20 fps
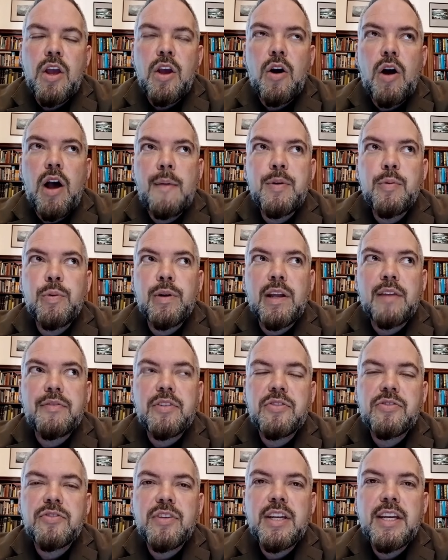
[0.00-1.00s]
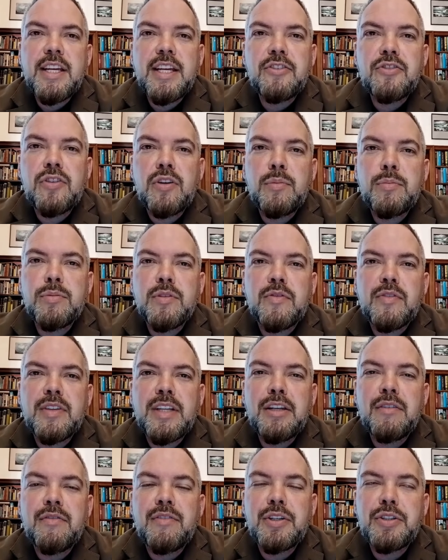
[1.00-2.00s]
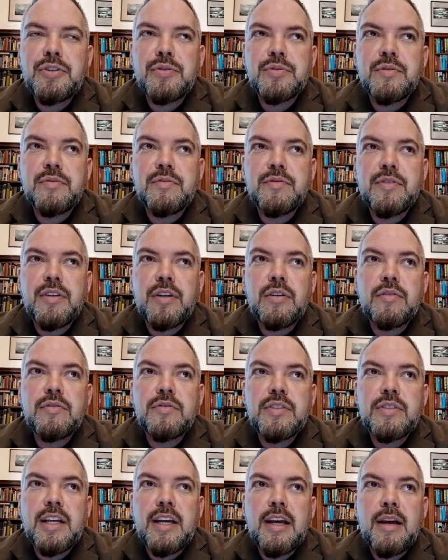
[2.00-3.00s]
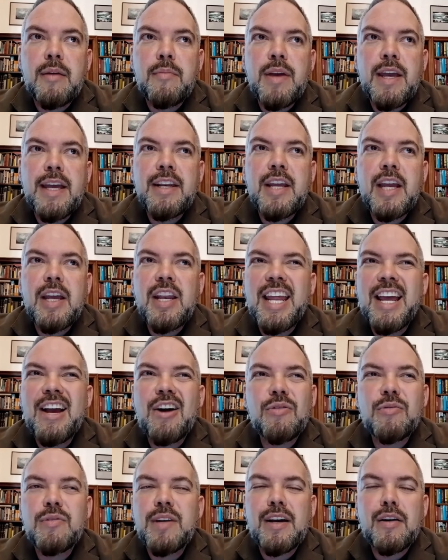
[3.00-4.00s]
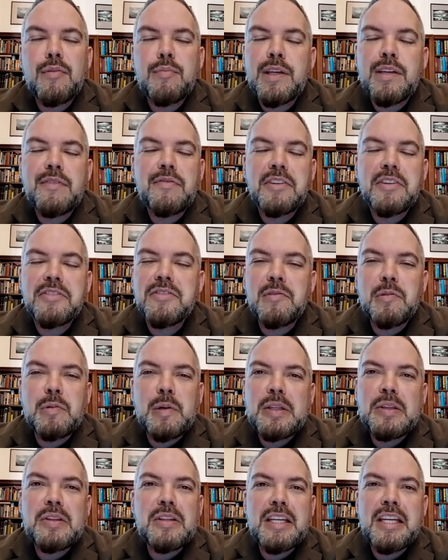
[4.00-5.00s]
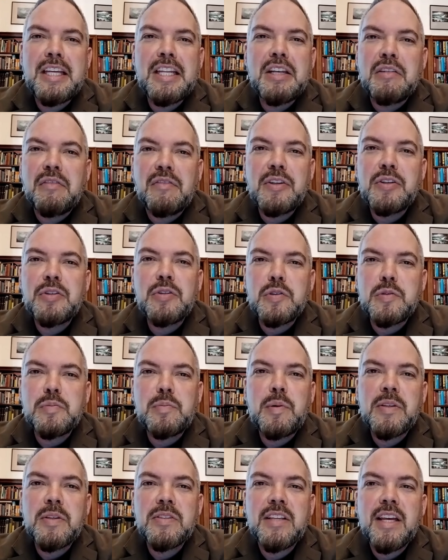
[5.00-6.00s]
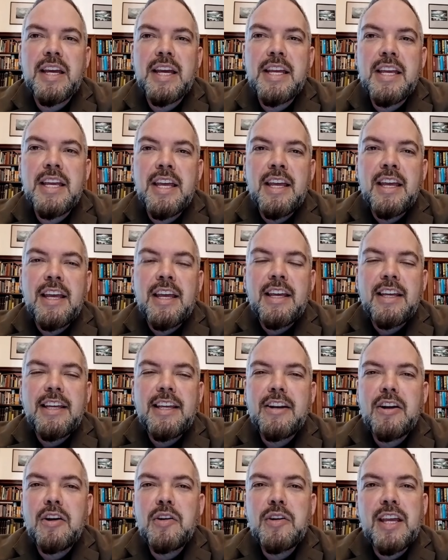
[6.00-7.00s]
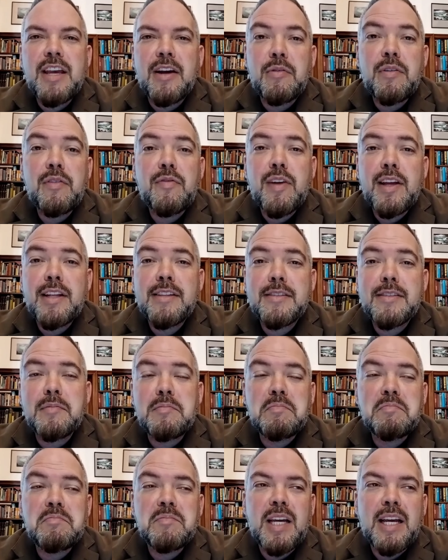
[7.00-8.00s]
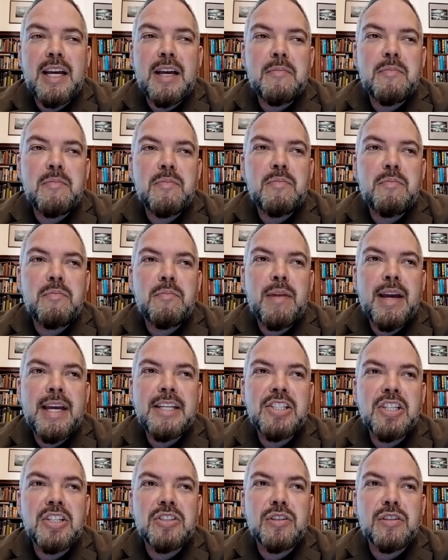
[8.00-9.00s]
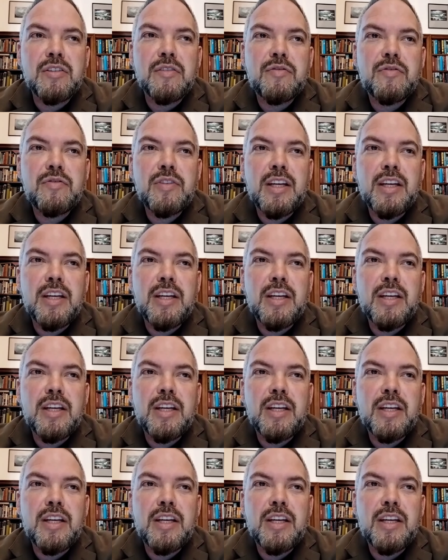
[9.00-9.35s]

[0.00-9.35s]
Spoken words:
I mean, we'll have to see in terms of the individuals involved. And our beef isn't with the individuals per se. We've had some major sort of